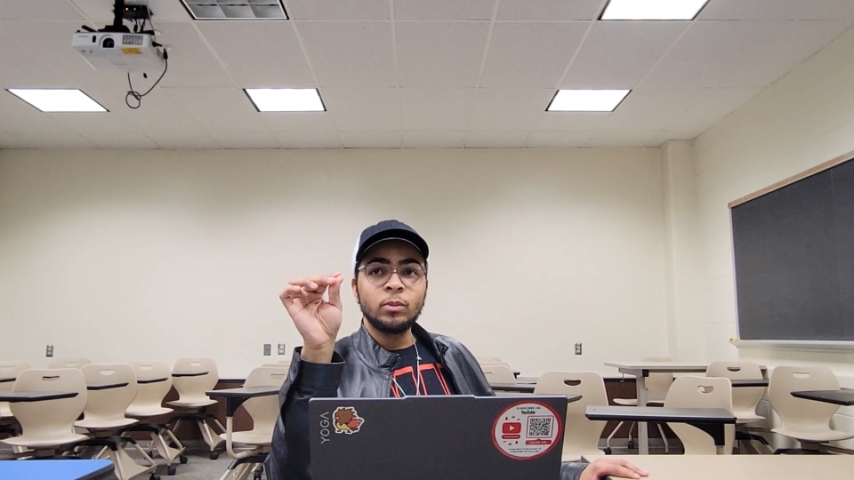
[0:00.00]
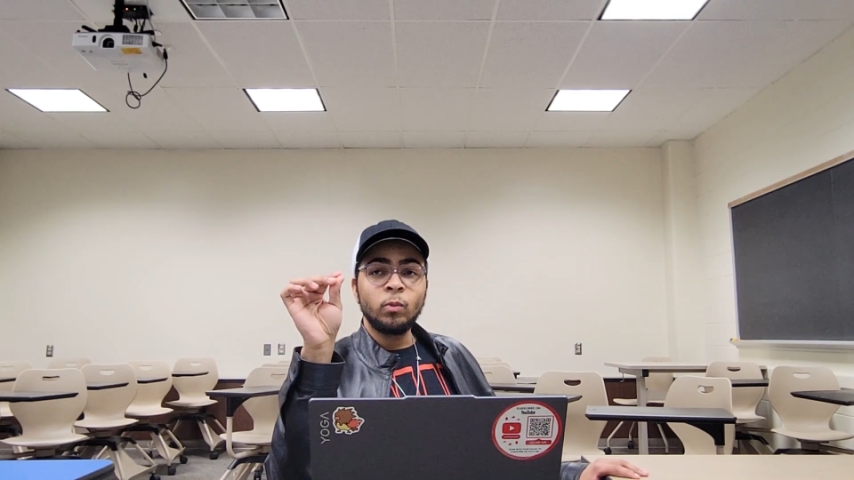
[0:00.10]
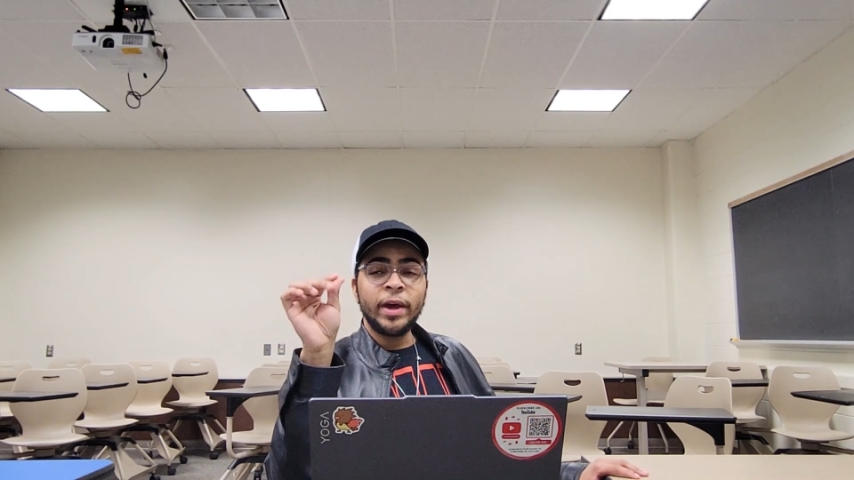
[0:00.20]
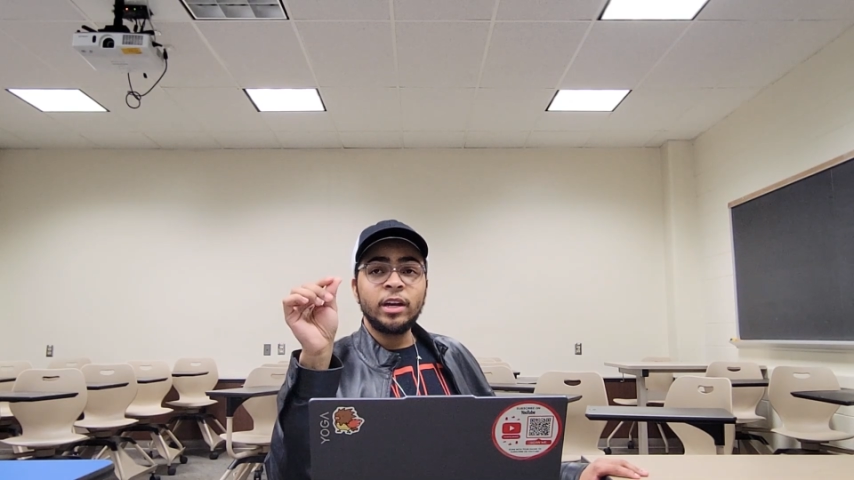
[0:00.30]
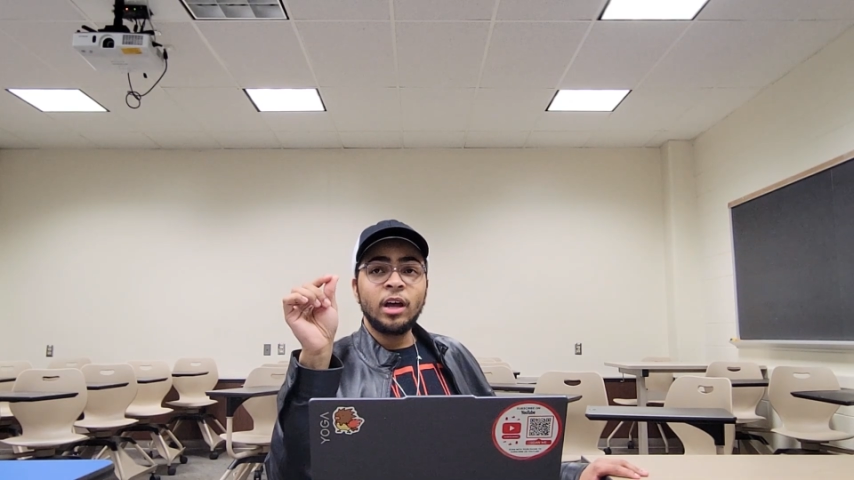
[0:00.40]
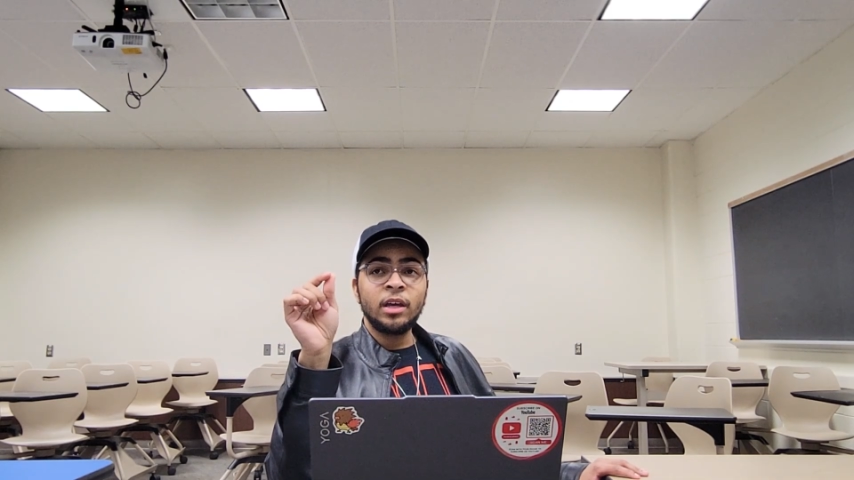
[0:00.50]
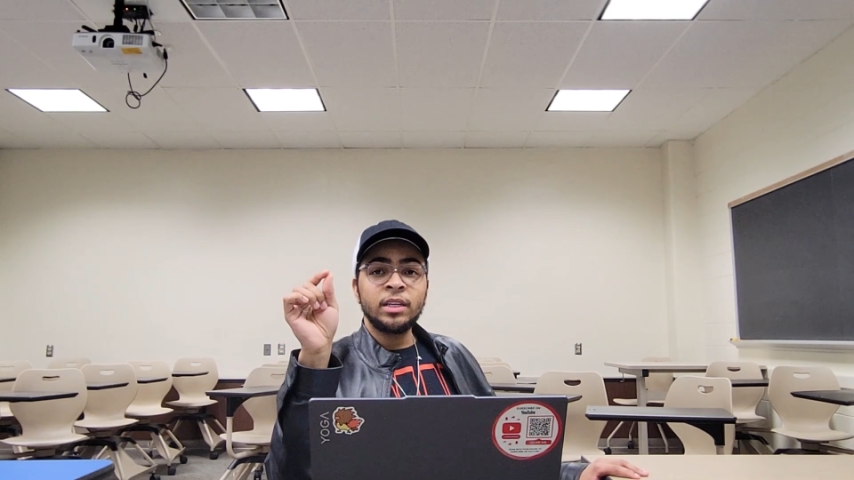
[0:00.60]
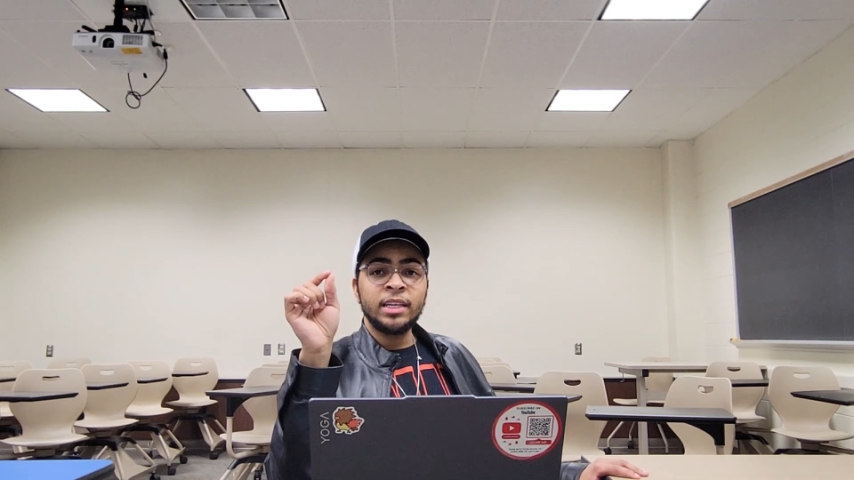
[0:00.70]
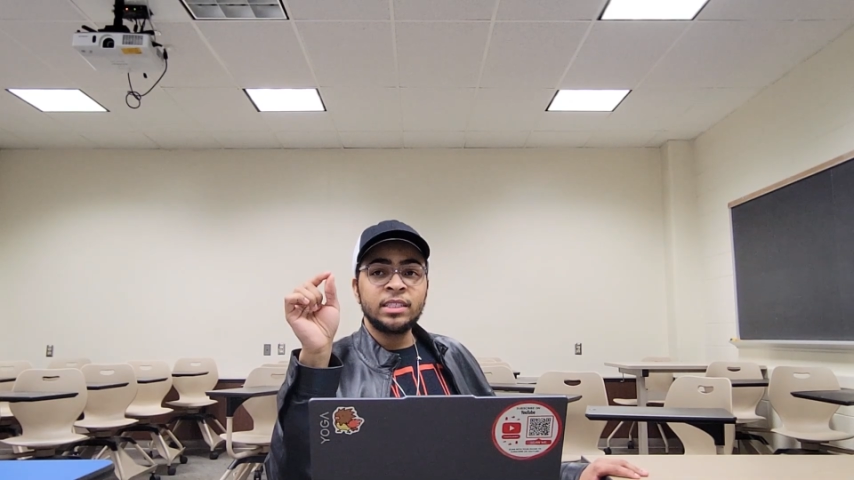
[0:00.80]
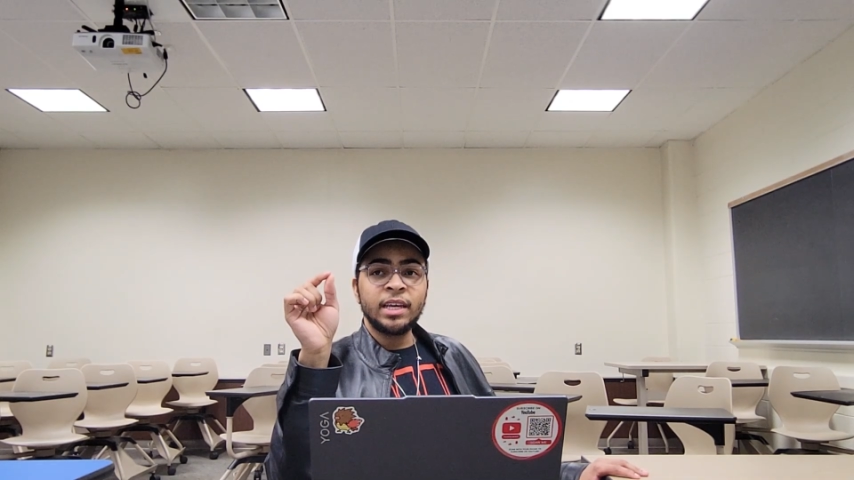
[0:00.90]
went on
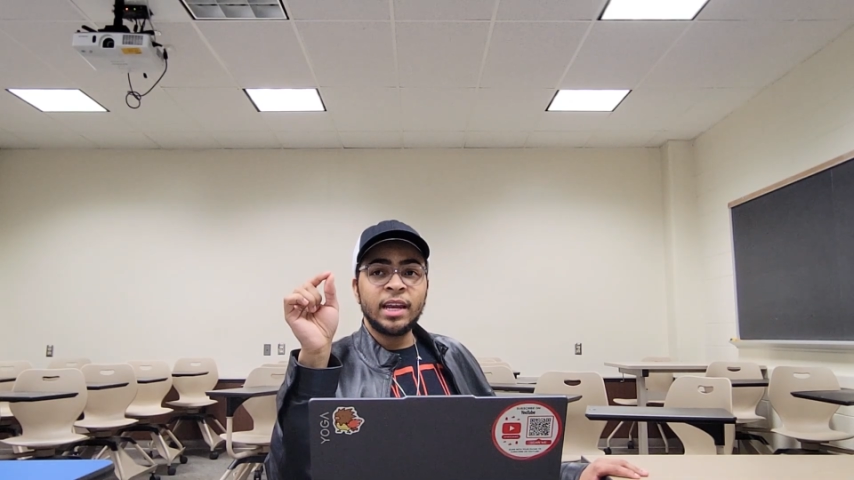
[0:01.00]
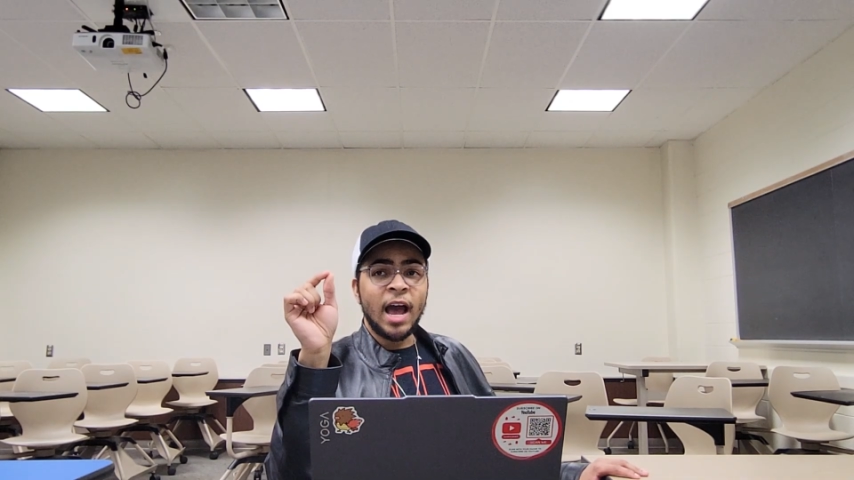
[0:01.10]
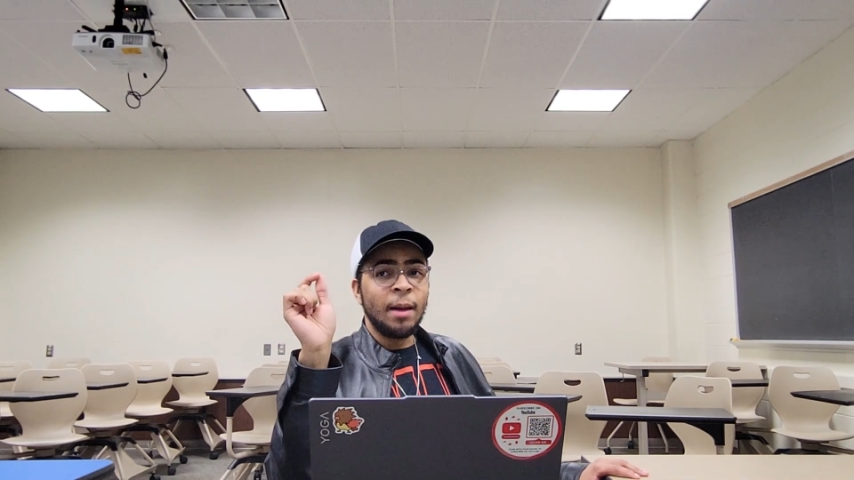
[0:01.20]
and said,